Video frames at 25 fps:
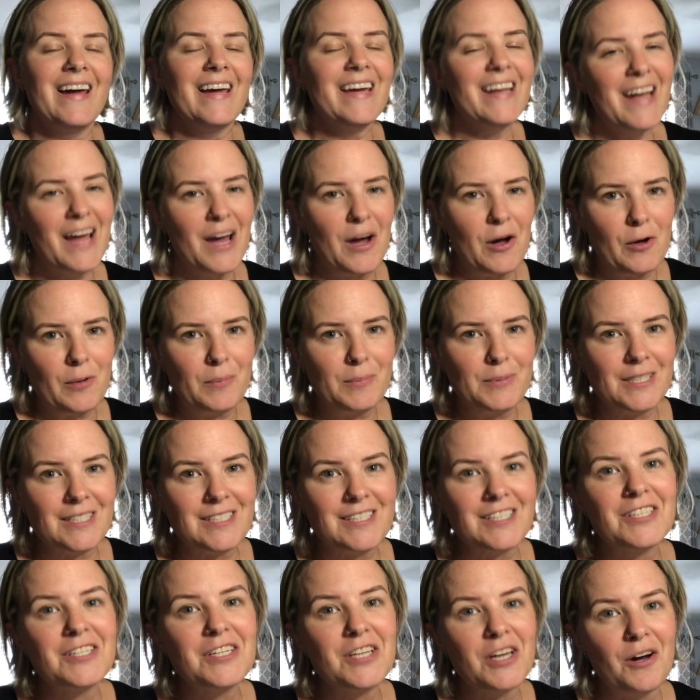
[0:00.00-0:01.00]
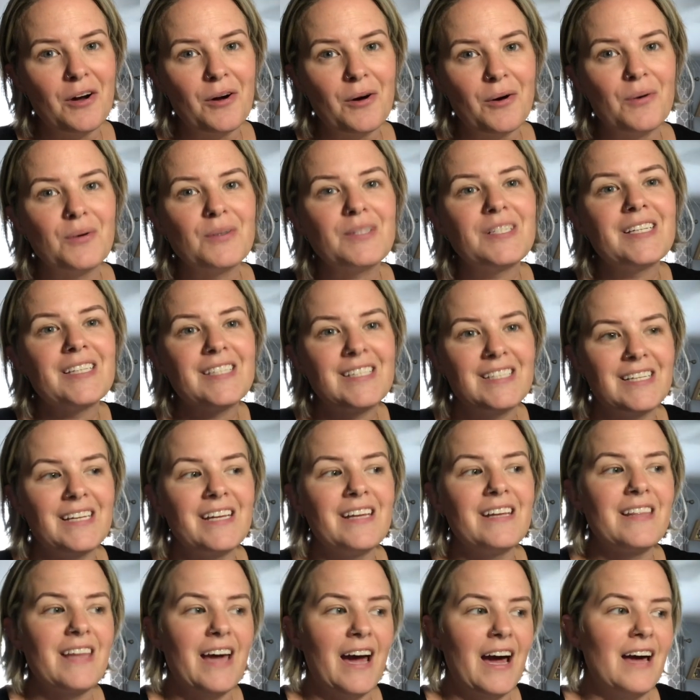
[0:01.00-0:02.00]
it helps to know, to
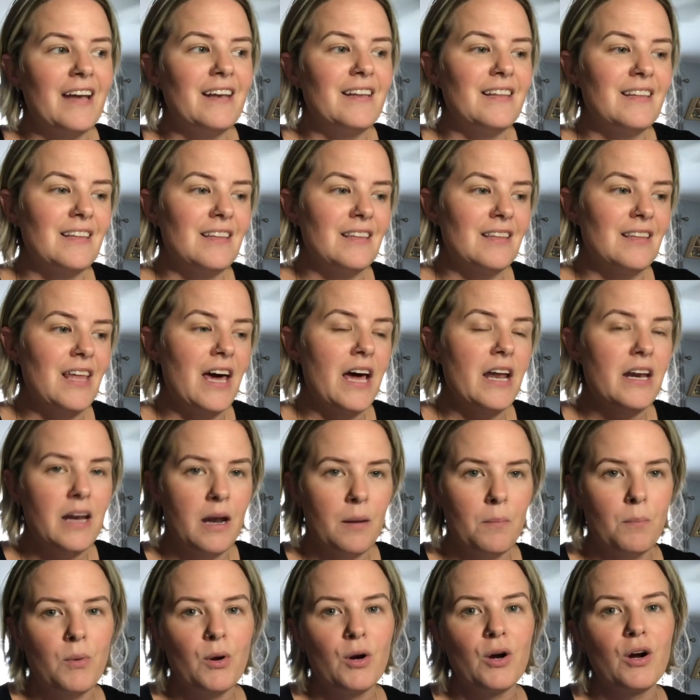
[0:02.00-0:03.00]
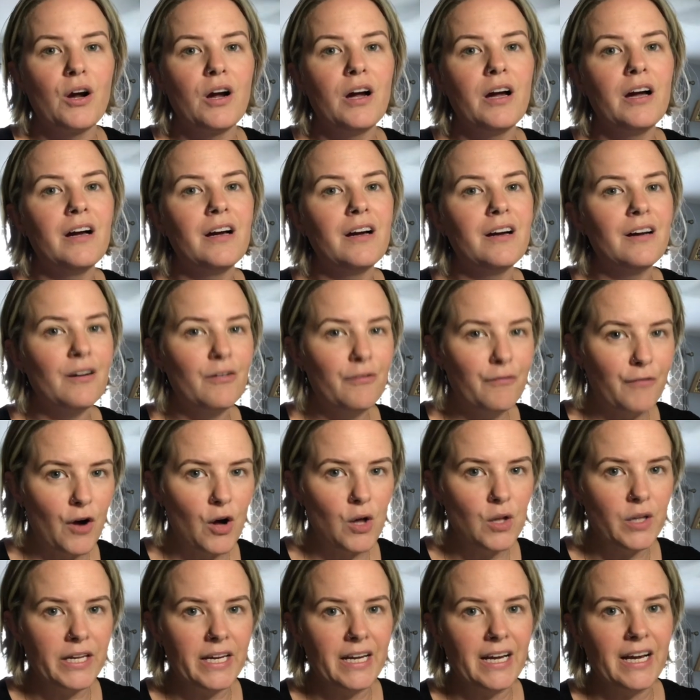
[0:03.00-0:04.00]
see that that number
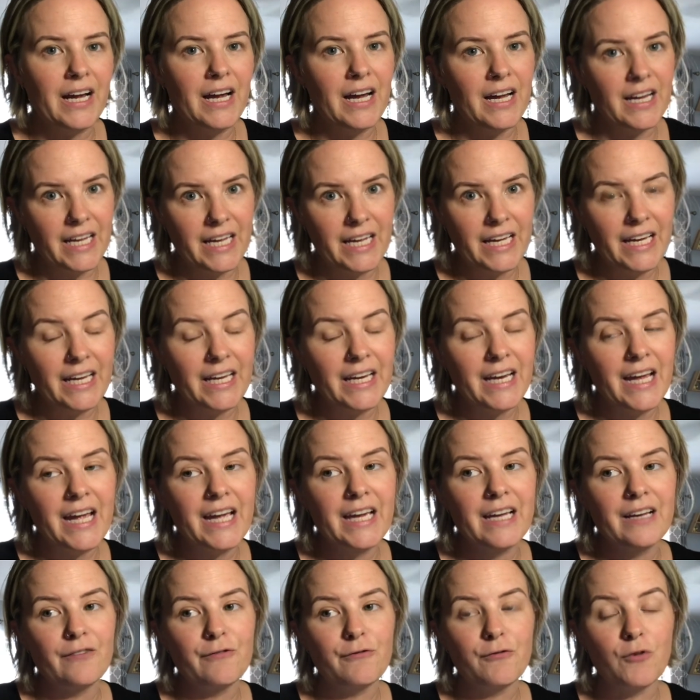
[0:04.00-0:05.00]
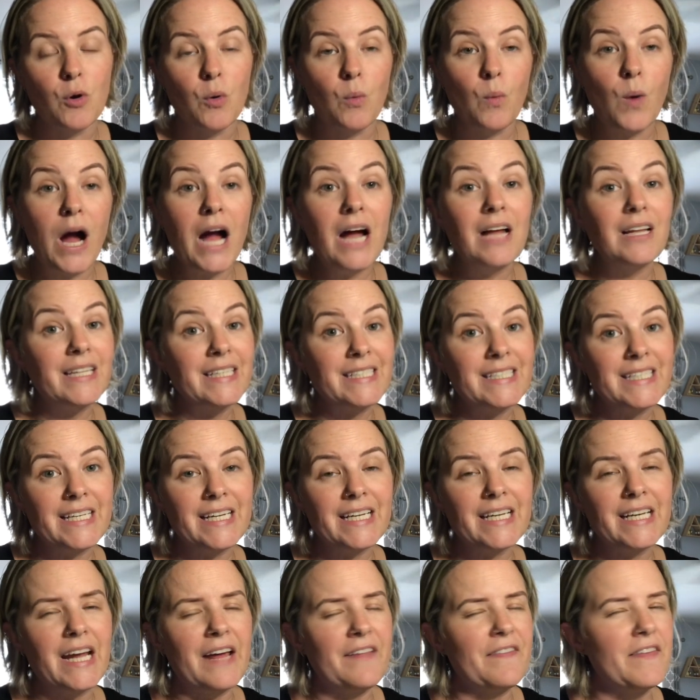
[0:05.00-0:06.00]
falling again. And for a while it
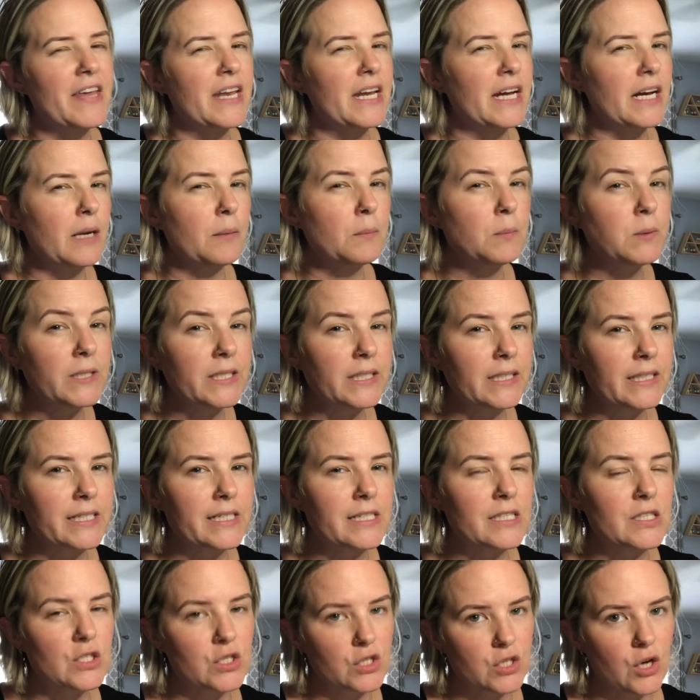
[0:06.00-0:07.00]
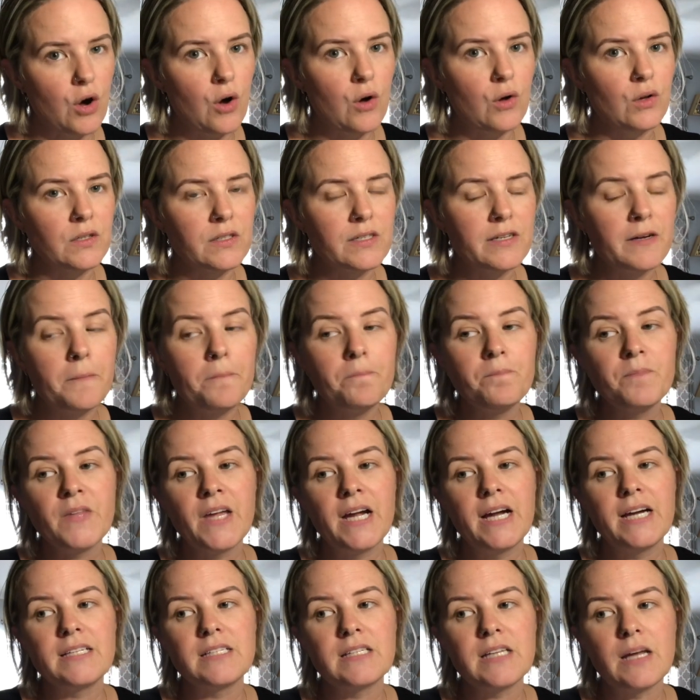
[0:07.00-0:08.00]
did, and then it completely stalled,
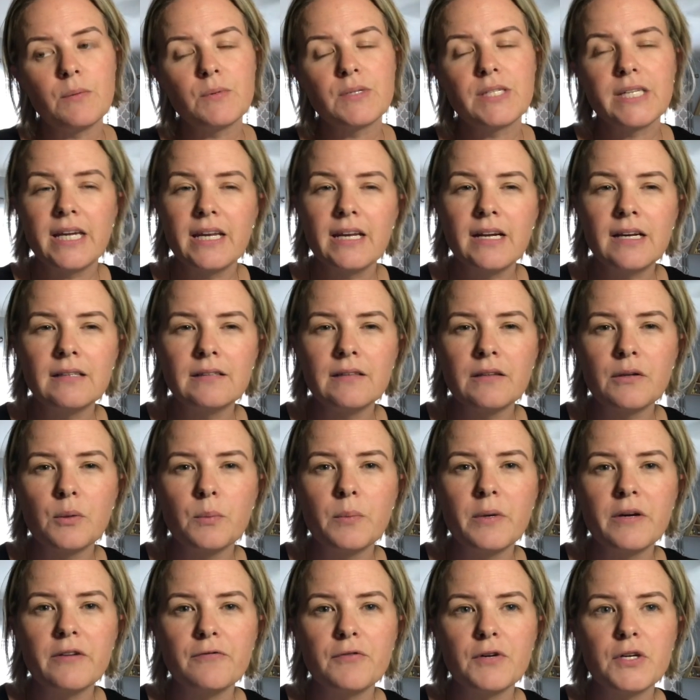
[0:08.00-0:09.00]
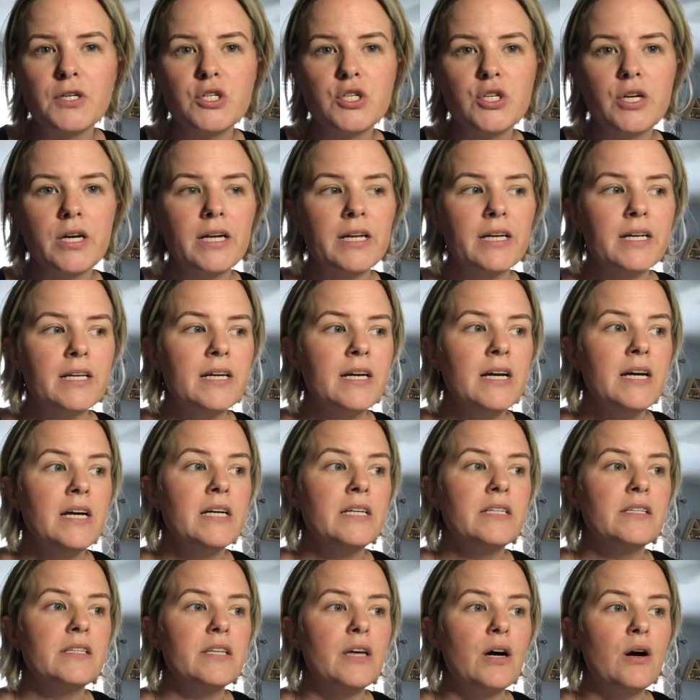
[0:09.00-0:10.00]
and I was getting a little bit frustrated,
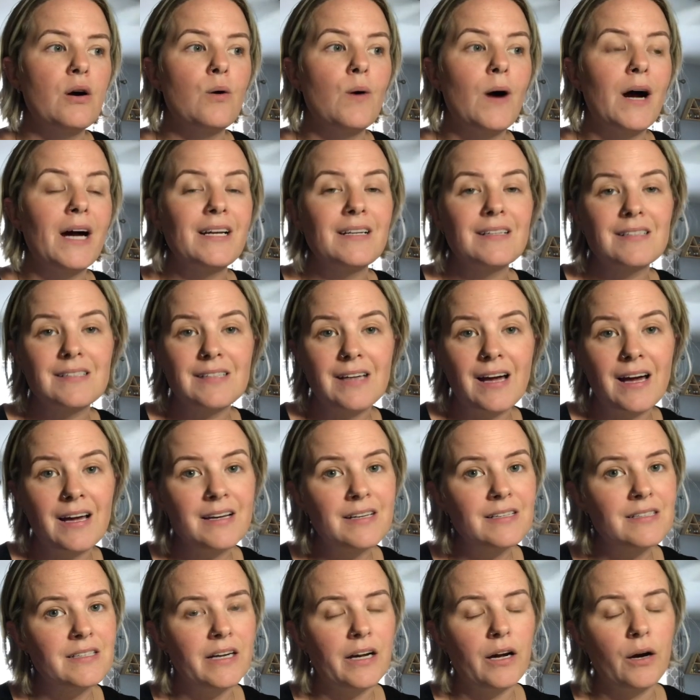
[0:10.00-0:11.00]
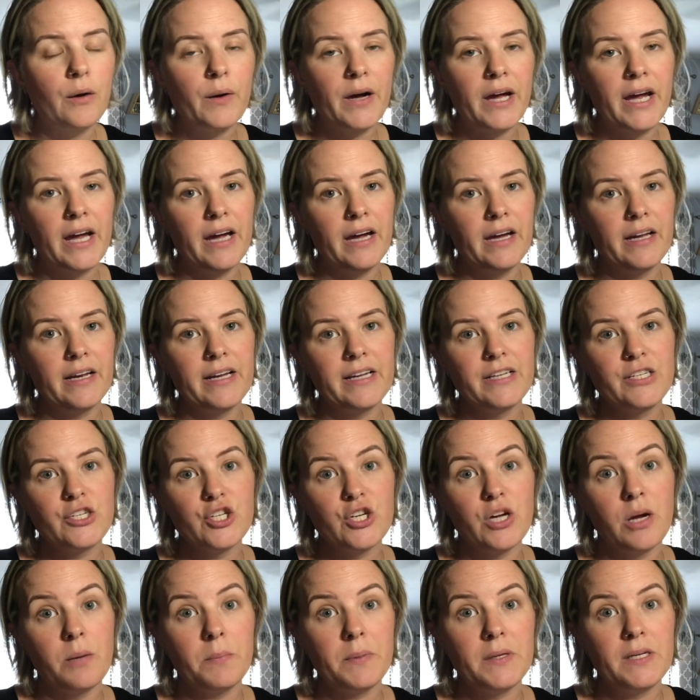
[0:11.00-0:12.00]
so I decided to go ahead and
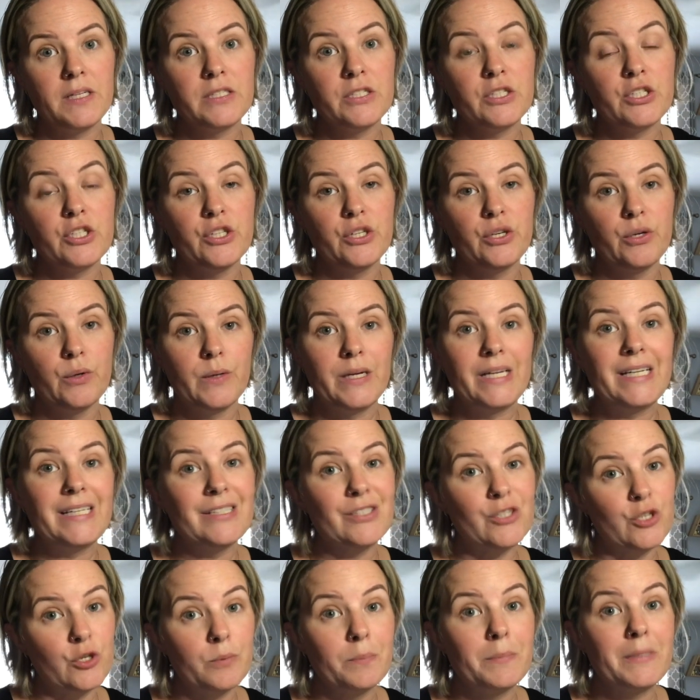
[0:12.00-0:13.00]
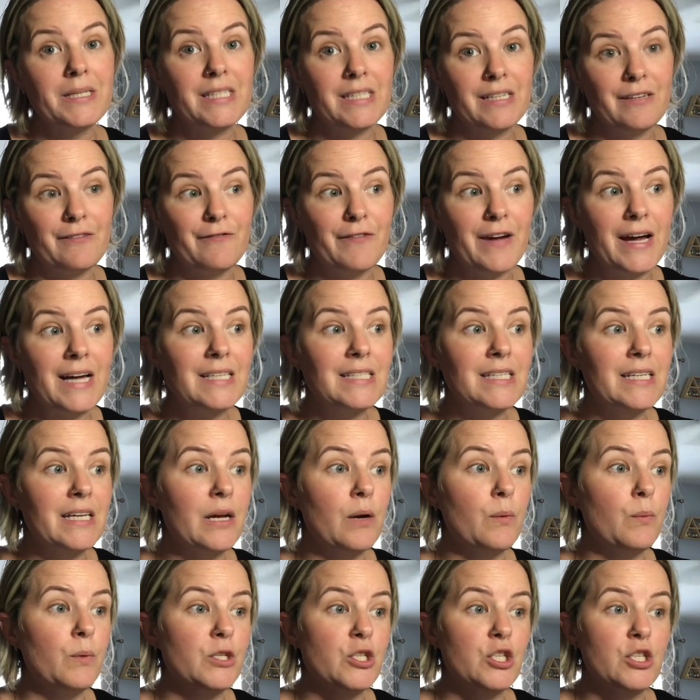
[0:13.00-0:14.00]
jump into intermittent
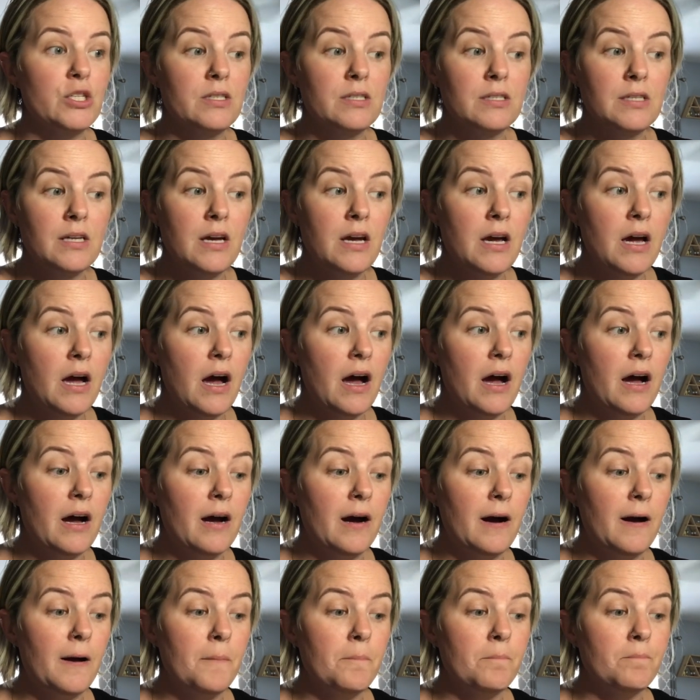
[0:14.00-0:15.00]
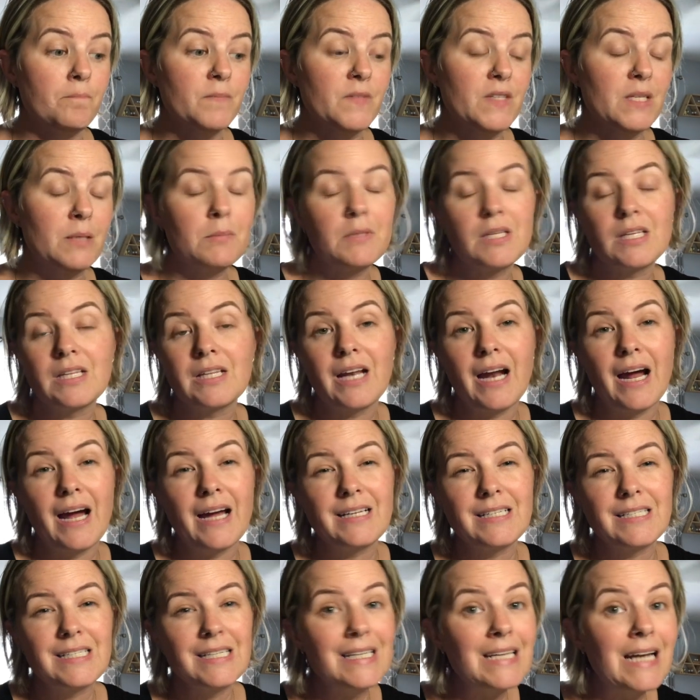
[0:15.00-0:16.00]
fasting, which is um, something that
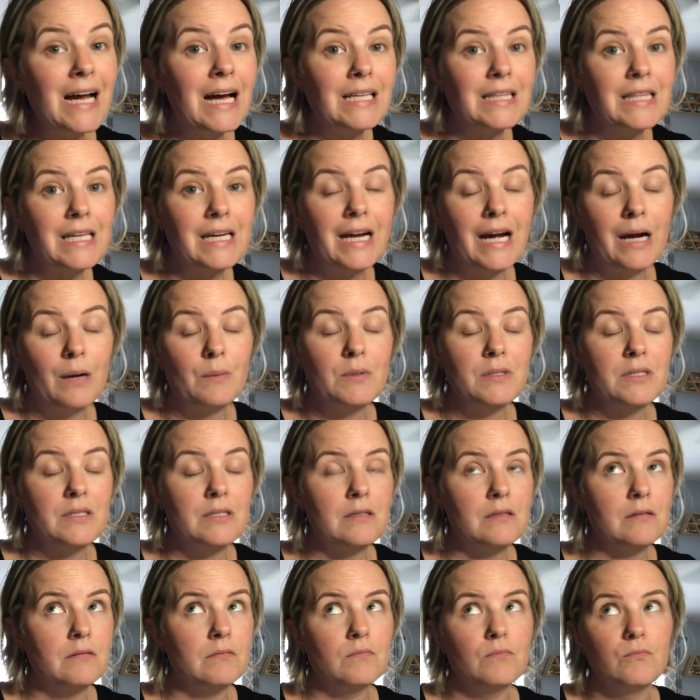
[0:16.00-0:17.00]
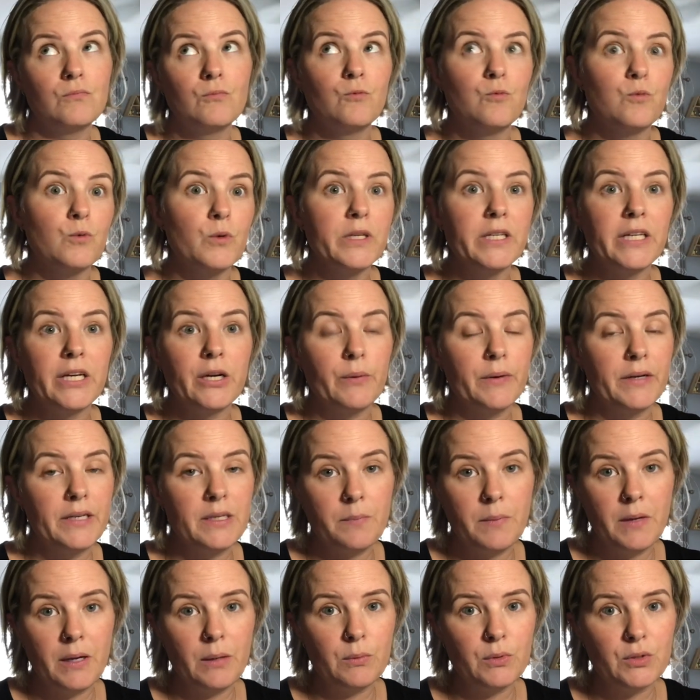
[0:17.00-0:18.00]
I did not think I was really going
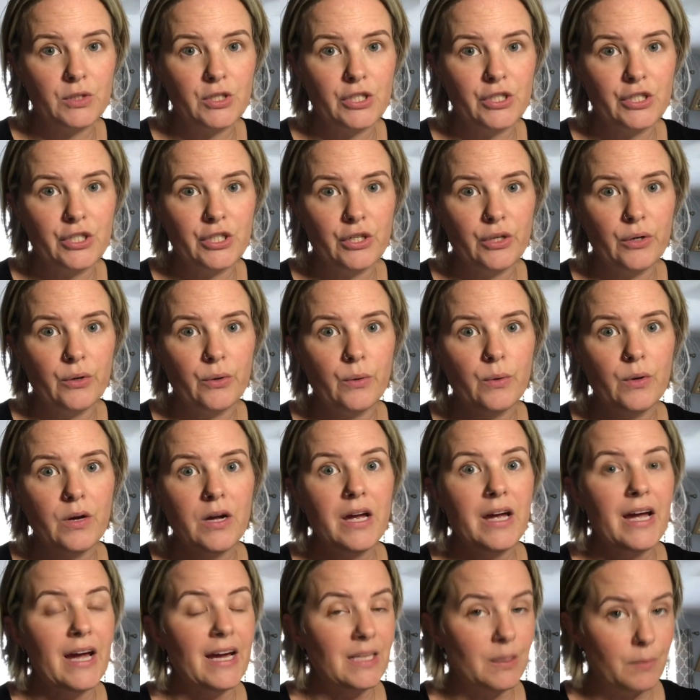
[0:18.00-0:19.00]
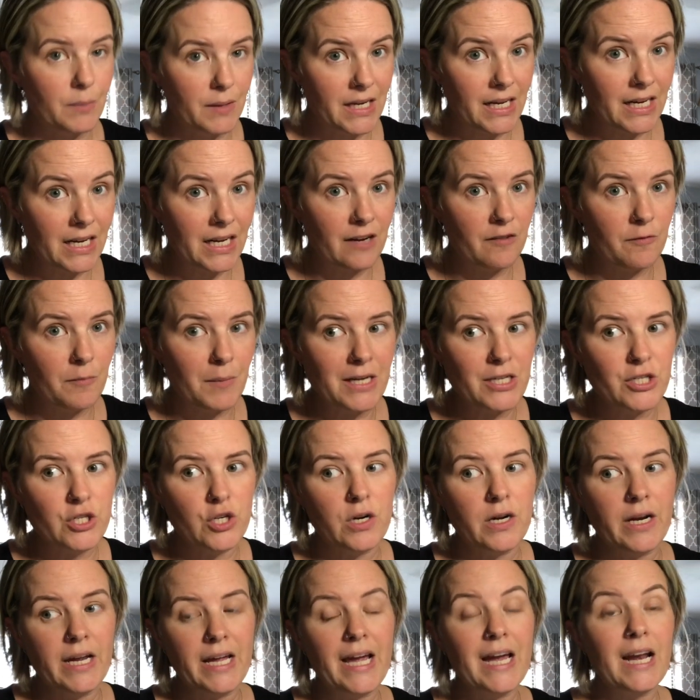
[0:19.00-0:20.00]
to be able to do at the beginning of my
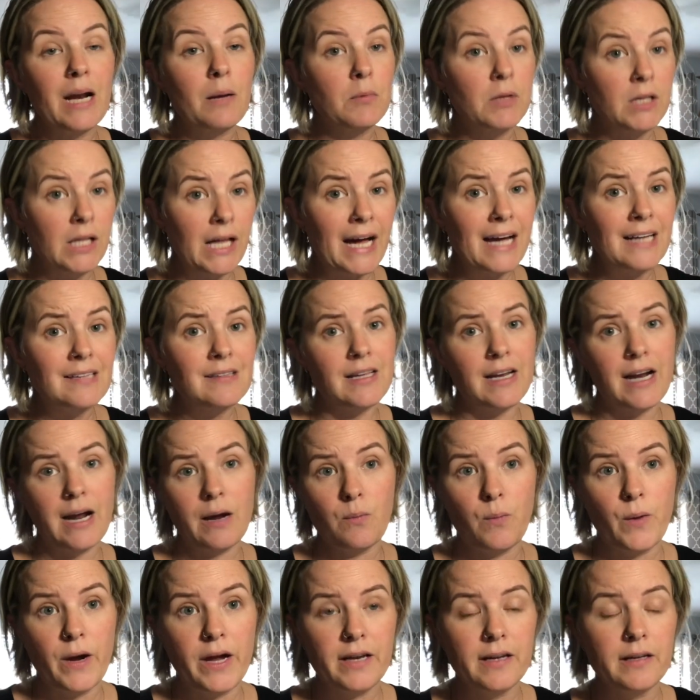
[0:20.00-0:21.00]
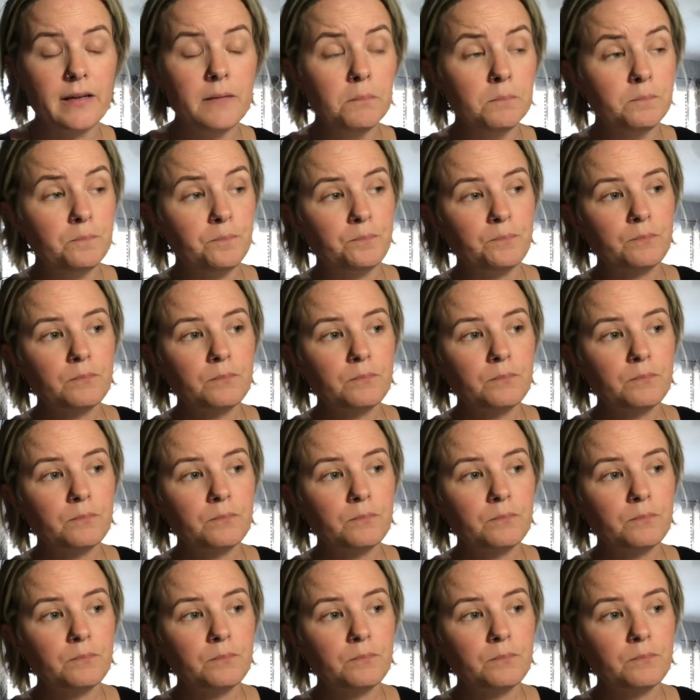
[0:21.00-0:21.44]
journey, and I'm glad that I waited,